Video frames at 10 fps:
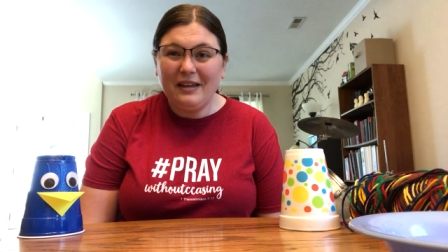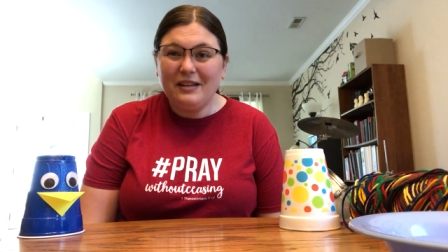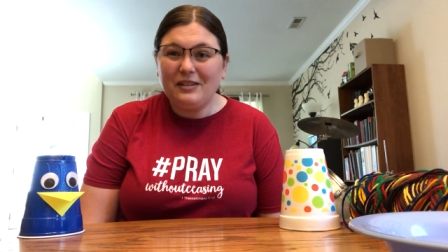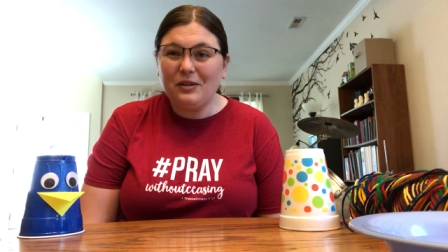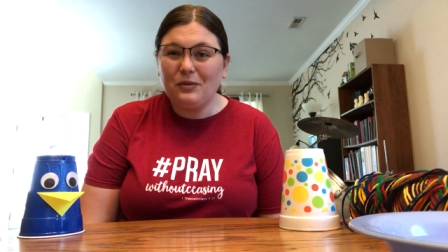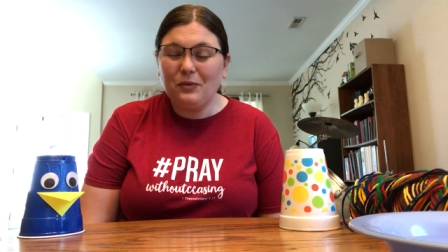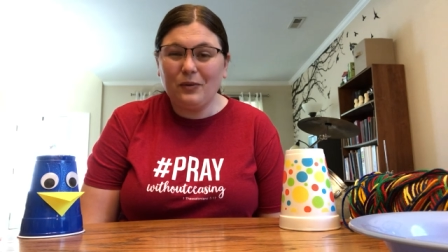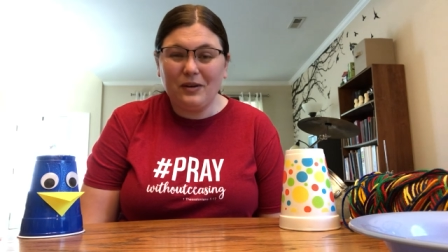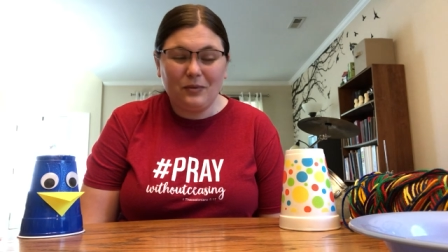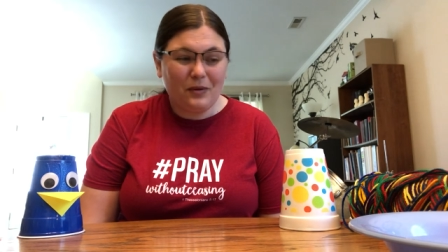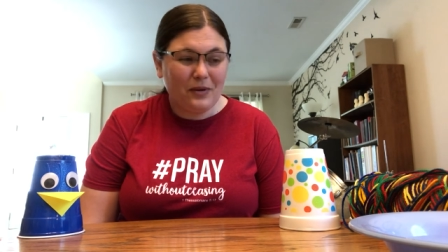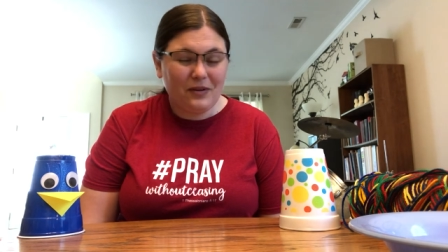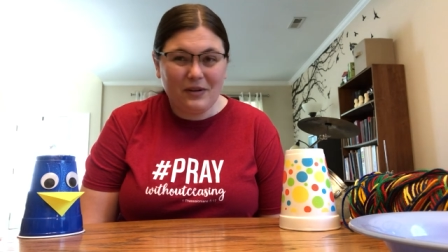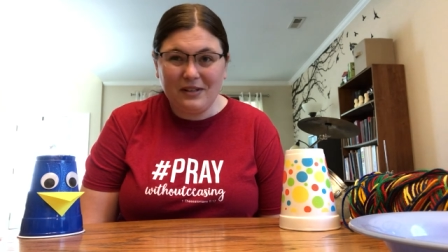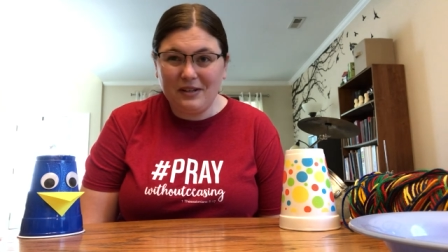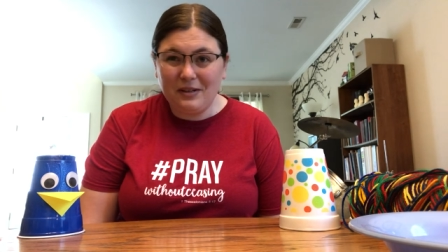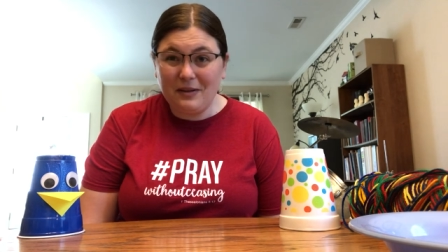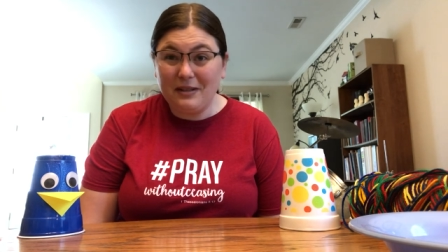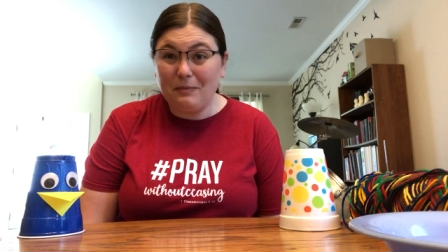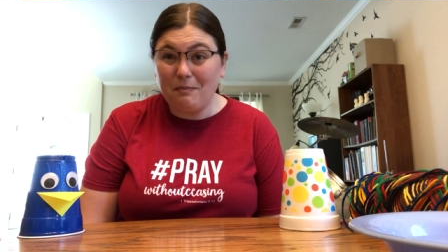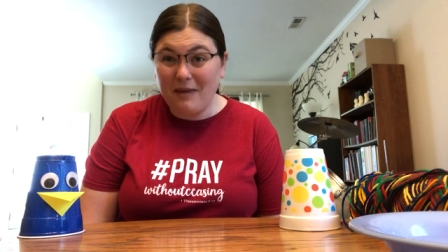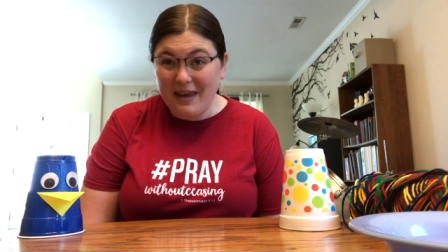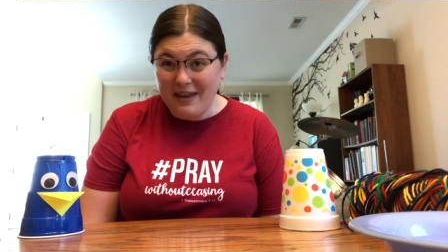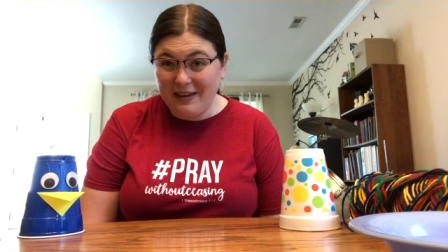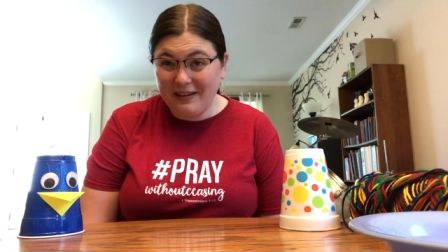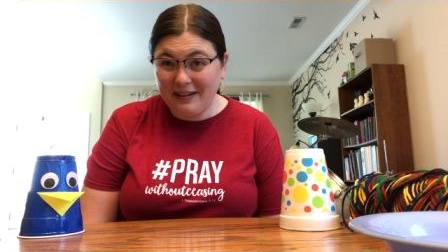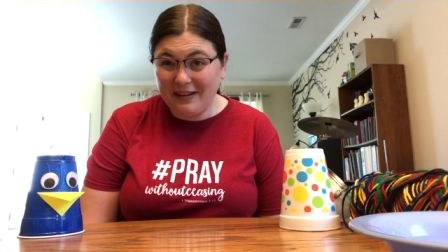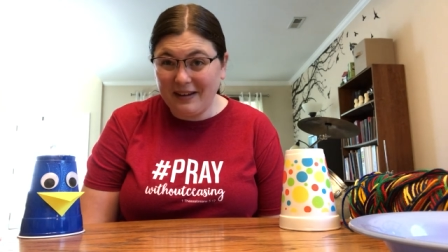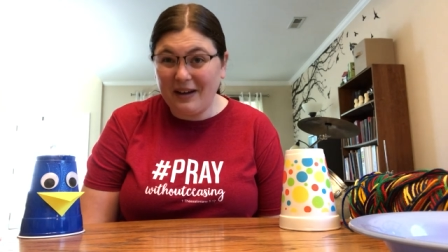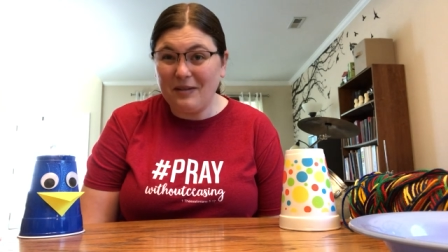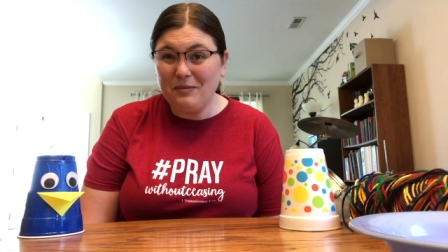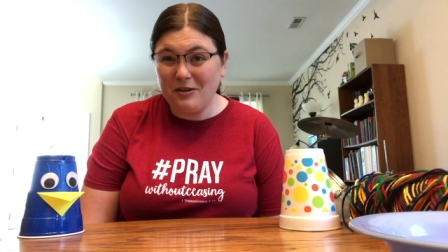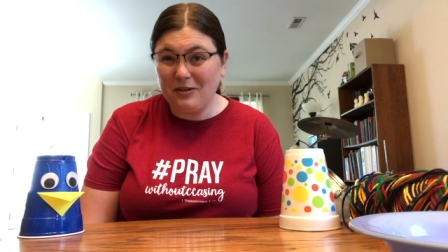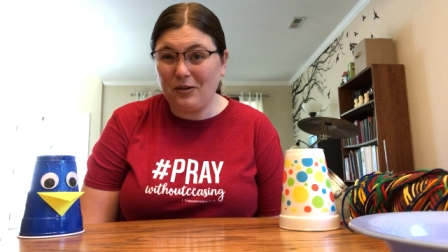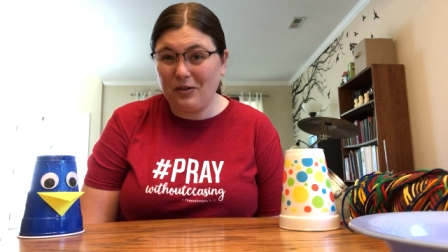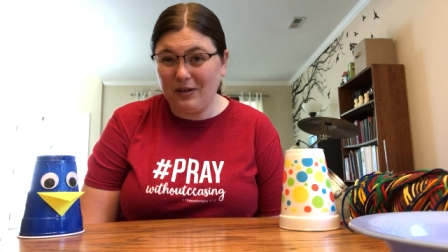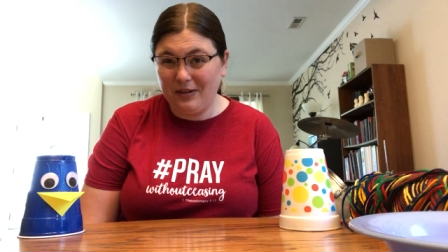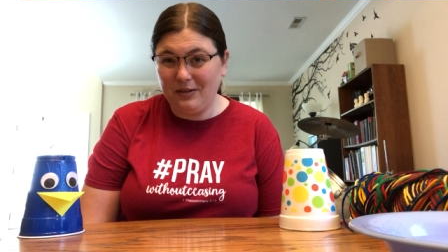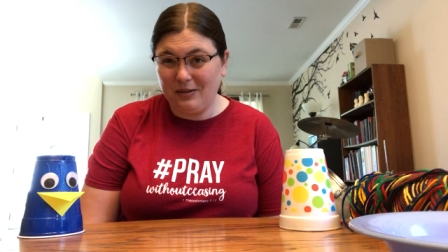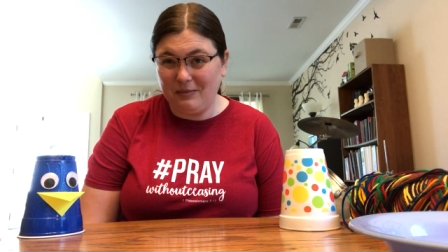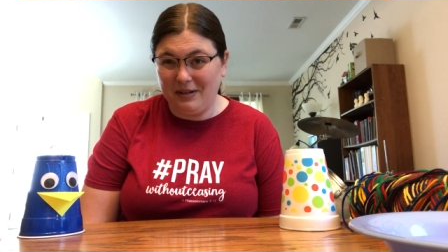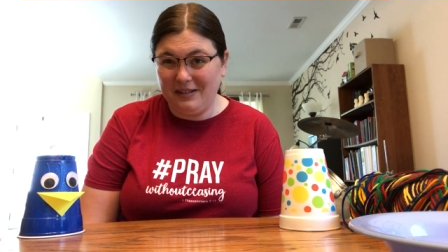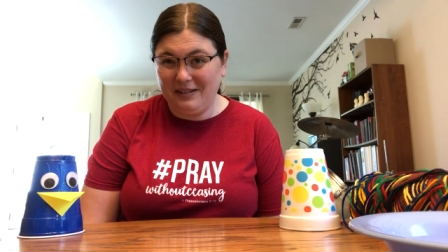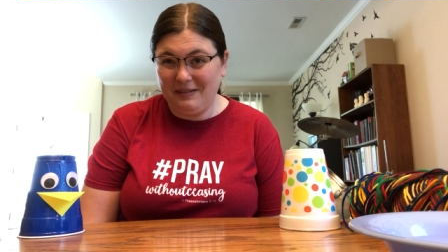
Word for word: So what we're going to do is make a musical instrument.